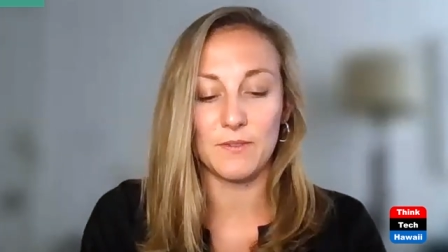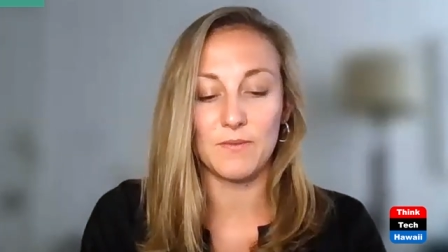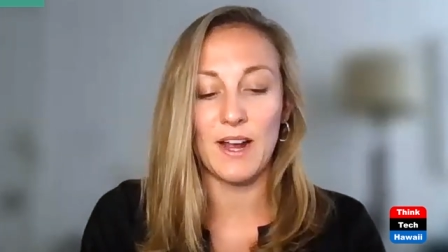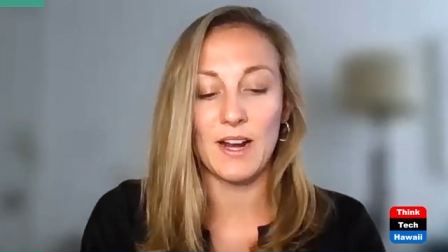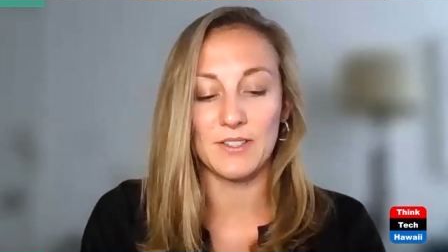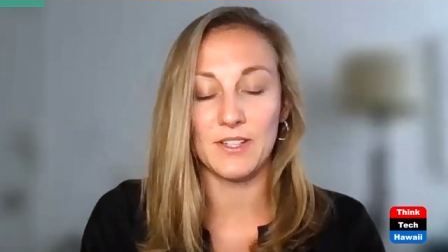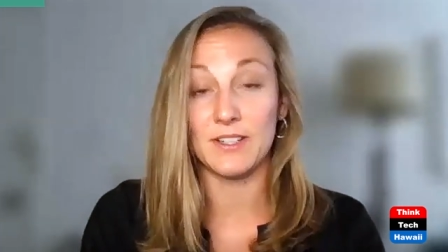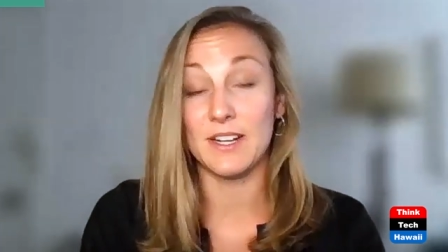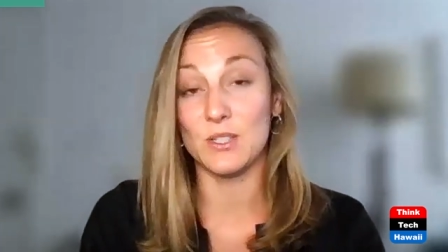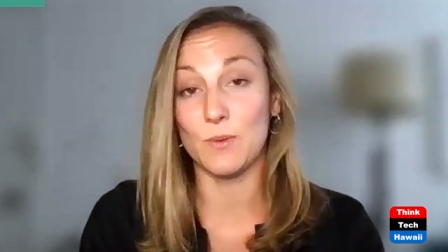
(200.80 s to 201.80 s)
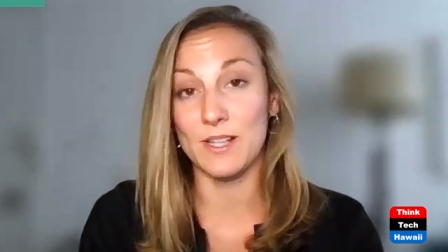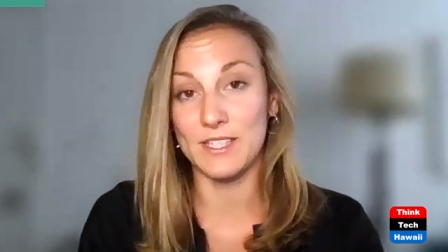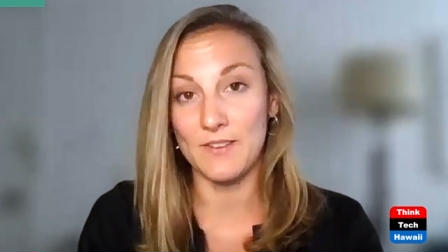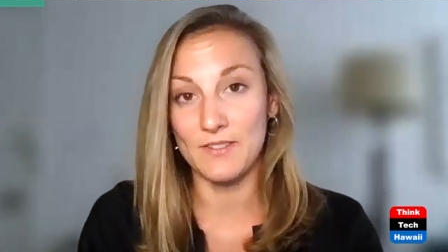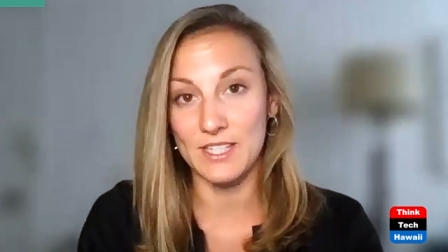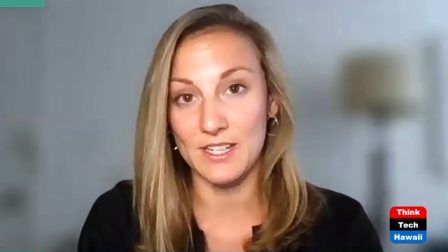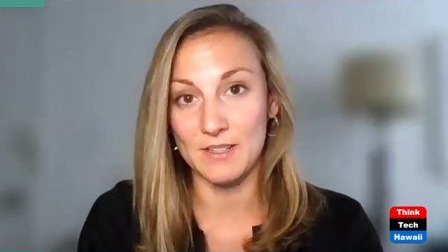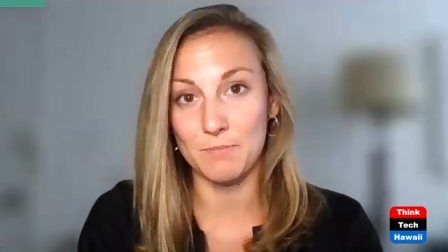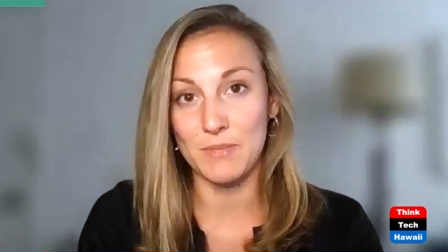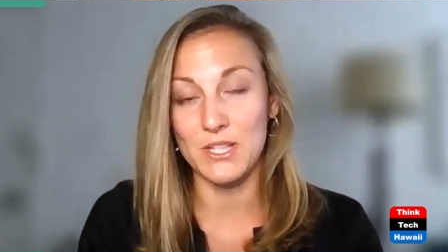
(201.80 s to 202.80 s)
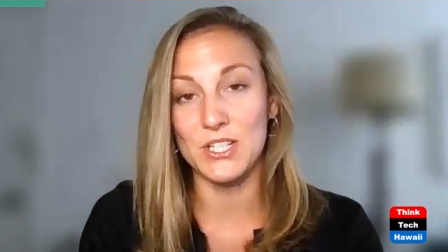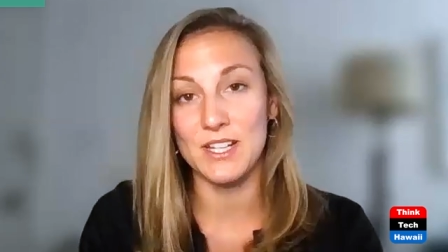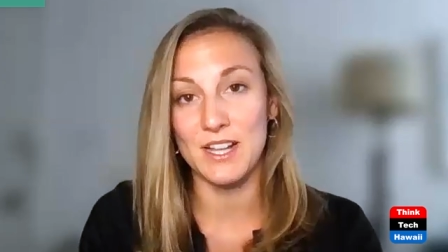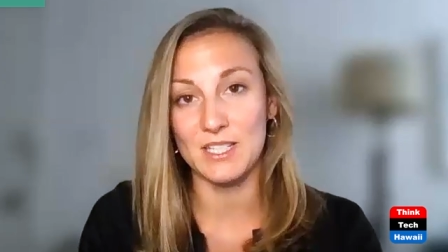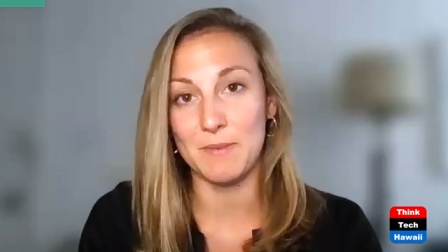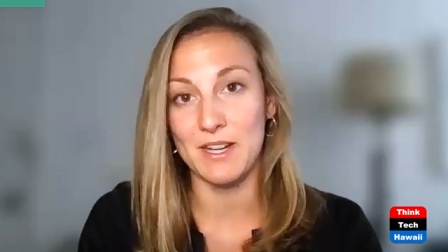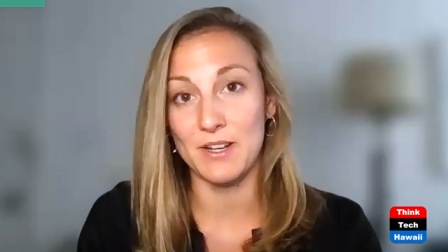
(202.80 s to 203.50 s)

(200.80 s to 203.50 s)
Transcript: fires that ignited in 2017, PG&E estimated